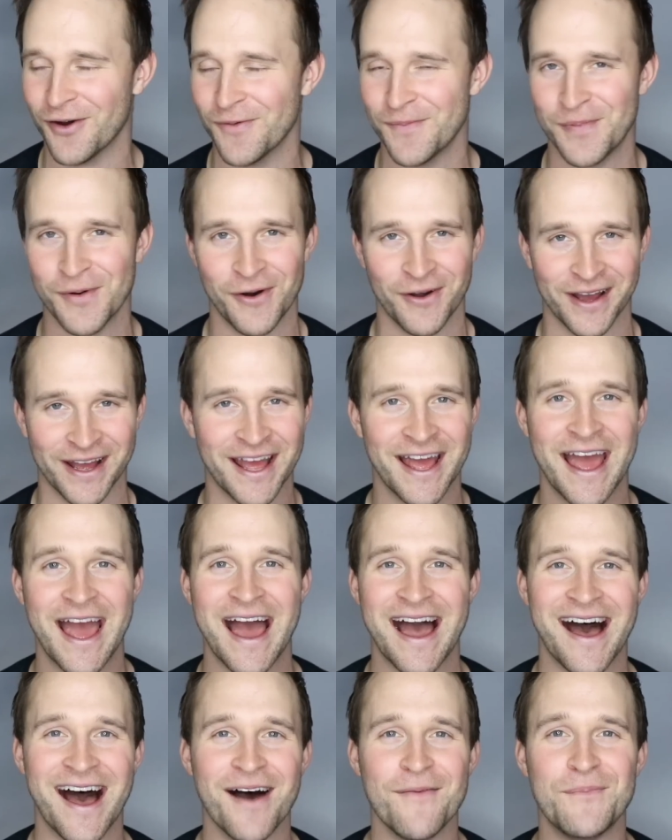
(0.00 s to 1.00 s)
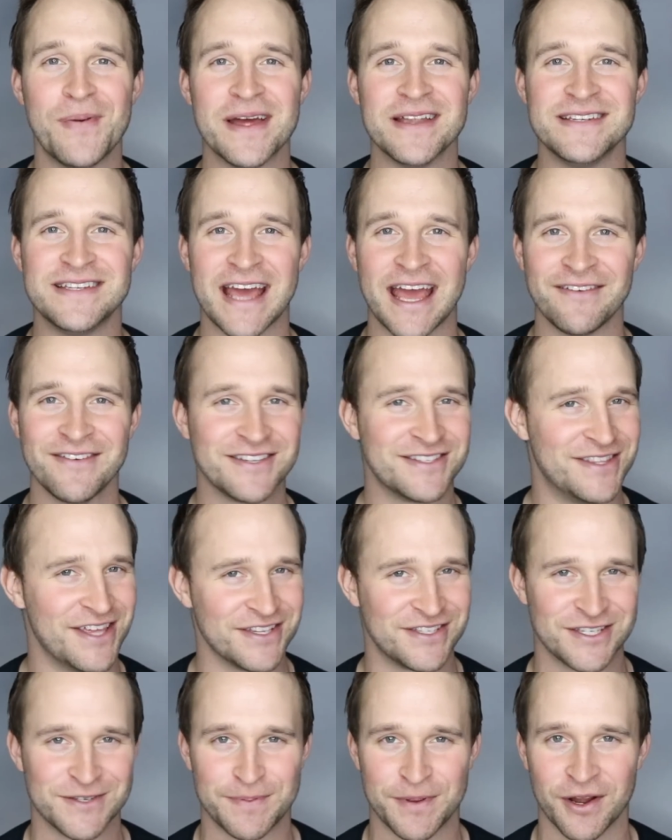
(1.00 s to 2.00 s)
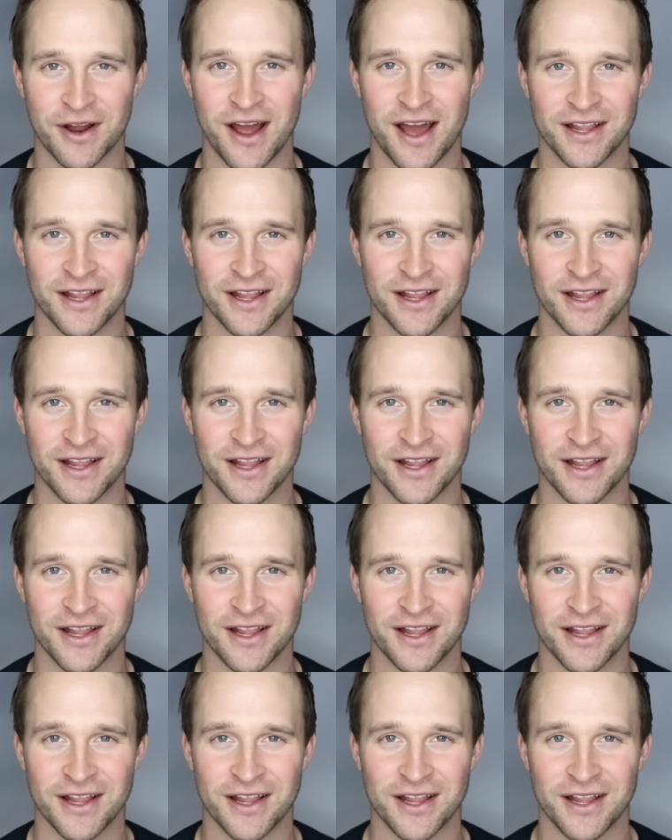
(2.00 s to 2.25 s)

Oh boy. I'm Ben Davies. This is Pure